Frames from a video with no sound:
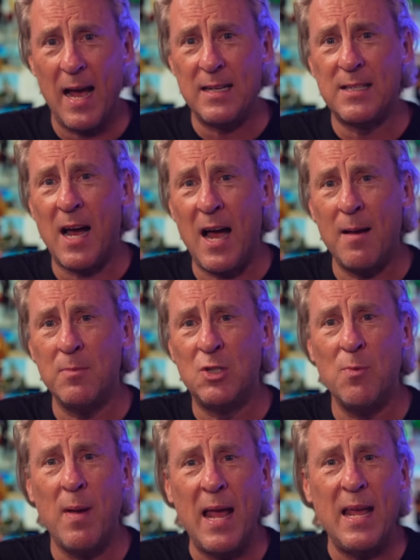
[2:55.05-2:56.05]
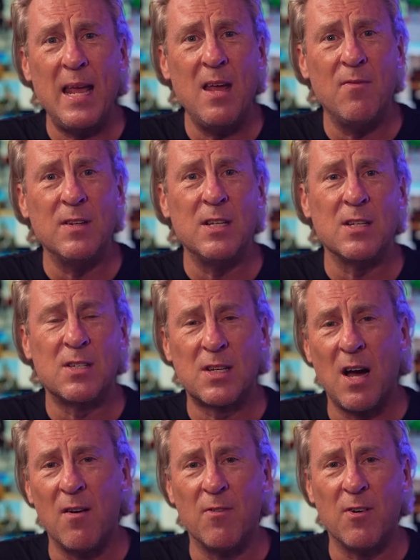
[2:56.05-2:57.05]
At times, you may even
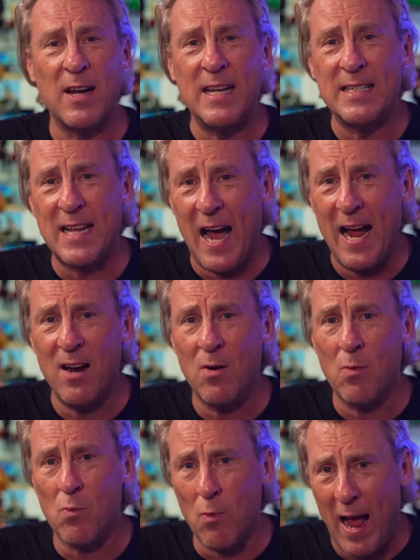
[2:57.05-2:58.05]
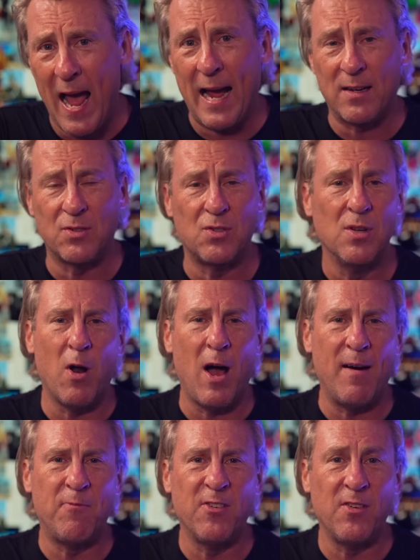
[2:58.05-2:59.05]
discover entire racks of
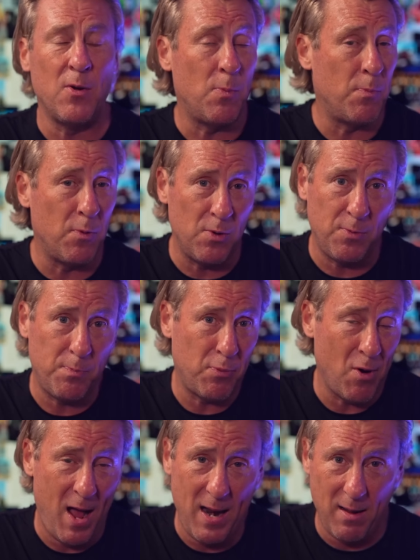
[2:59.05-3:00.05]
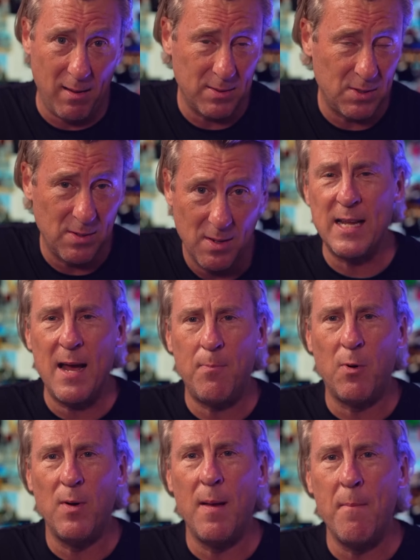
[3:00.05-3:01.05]
profitable products. For
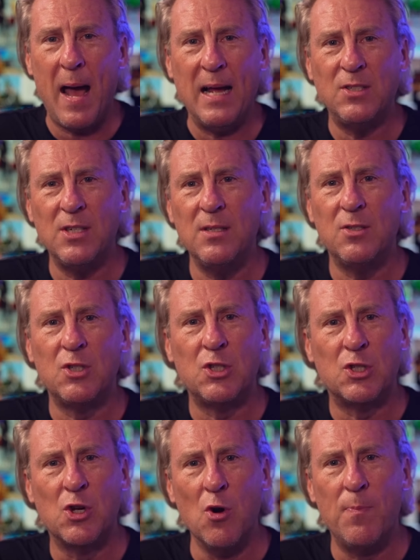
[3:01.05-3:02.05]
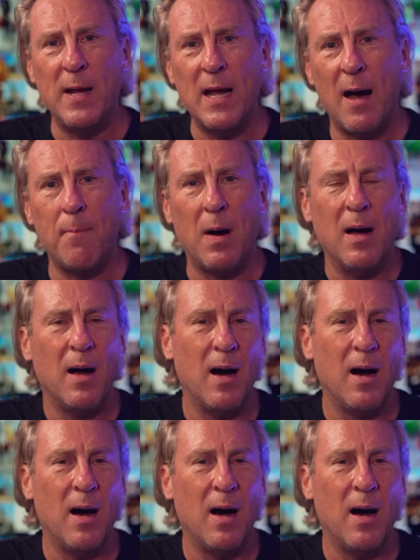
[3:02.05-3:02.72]
example, imagine scooping up